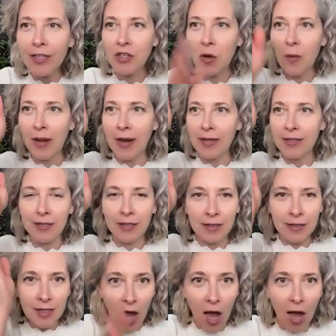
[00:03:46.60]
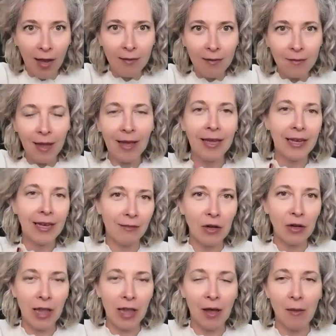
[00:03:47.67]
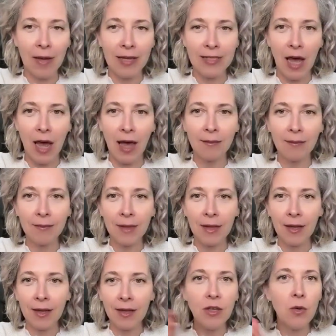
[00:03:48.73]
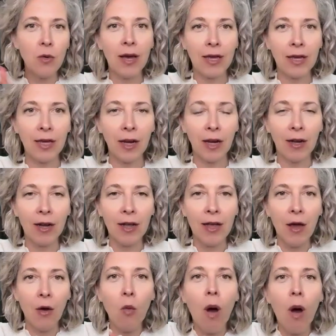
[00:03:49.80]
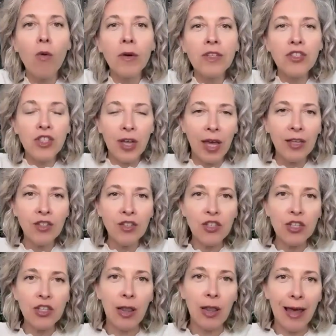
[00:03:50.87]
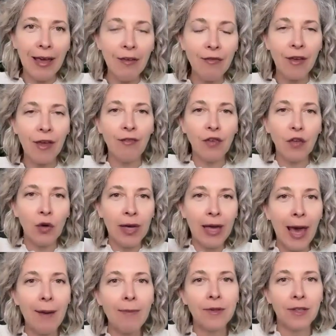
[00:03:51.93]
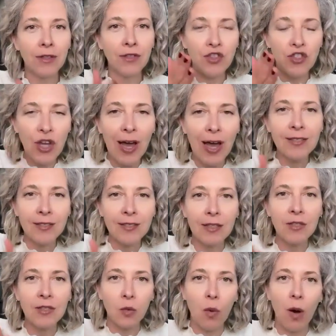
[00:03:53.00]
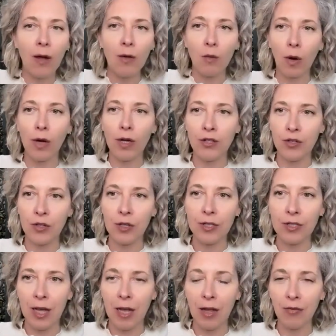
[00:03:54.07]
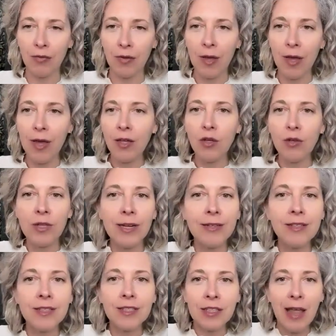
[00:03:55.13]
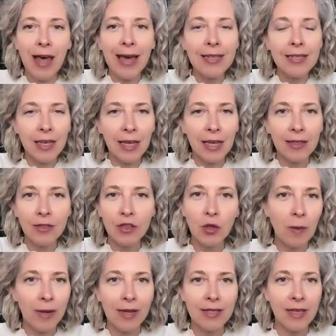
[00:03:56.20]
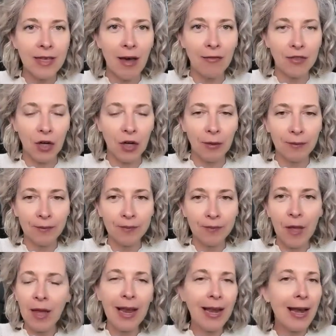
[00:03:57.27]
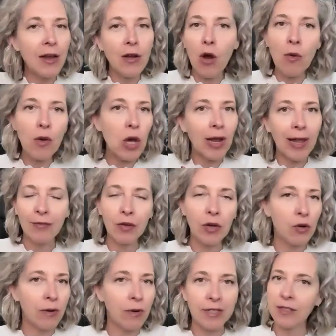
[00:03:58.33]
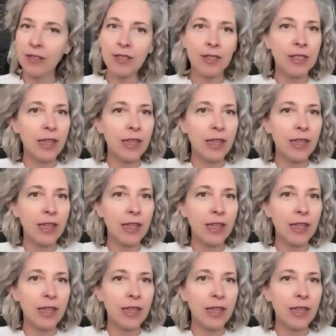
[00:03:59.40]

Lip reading: So when it's time, like 11 o'clock my time, you are here. What would change in your life if you kept just this one word to yourself? You didn't slide in 2 minutes after. And I know we all have good reasons.